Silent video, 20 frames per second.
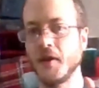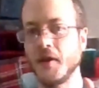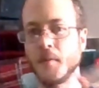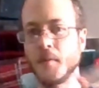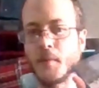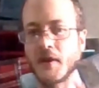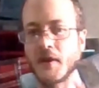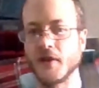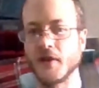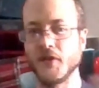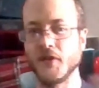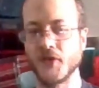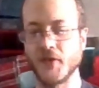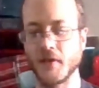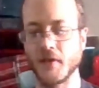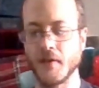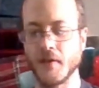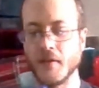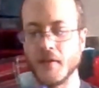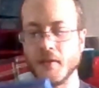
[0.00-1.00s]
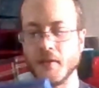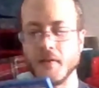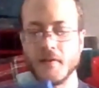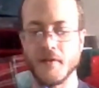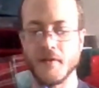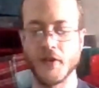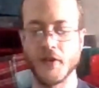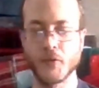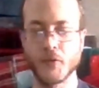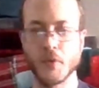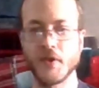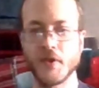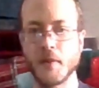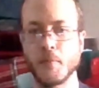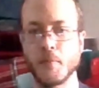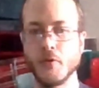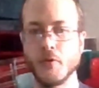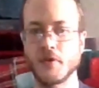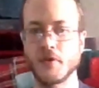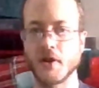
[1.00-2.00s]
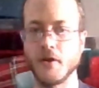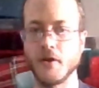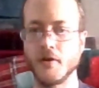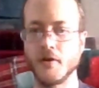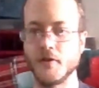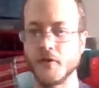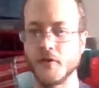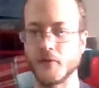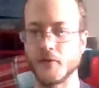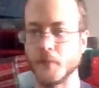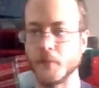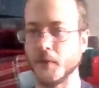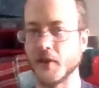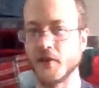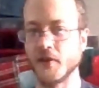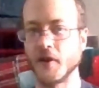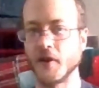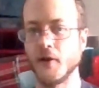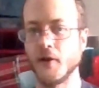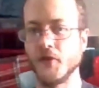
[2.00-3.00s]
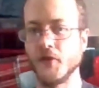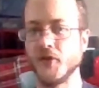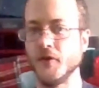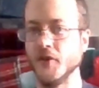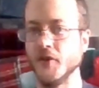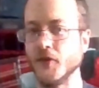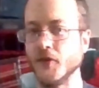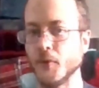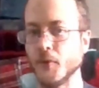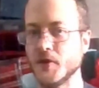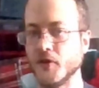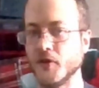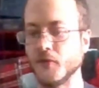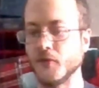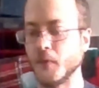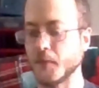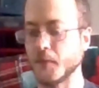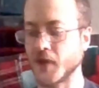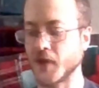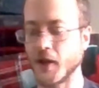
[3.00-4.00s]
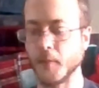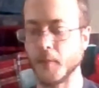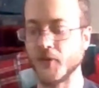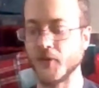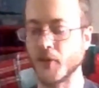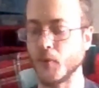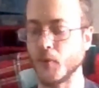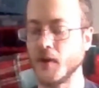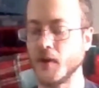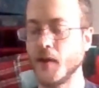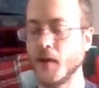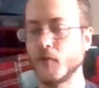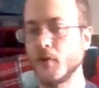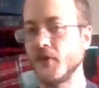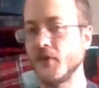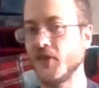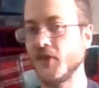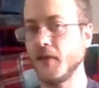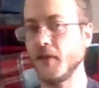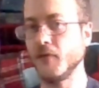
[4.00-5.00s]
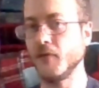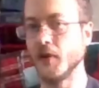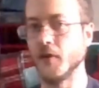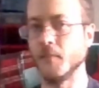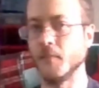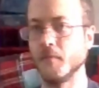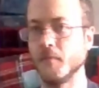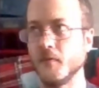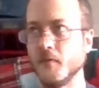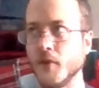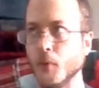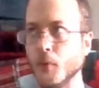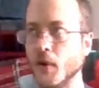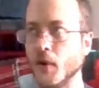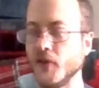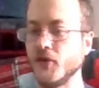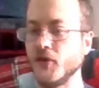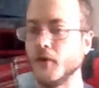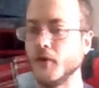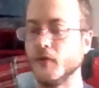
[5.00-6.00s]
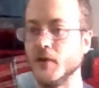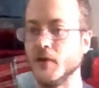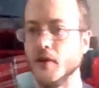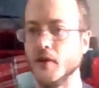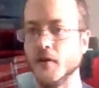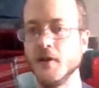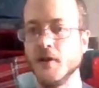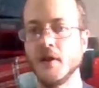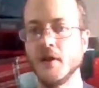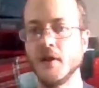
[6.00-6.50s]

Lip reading: Because this one, they pull characters from the entire series, which is from games that we never received in the West over here.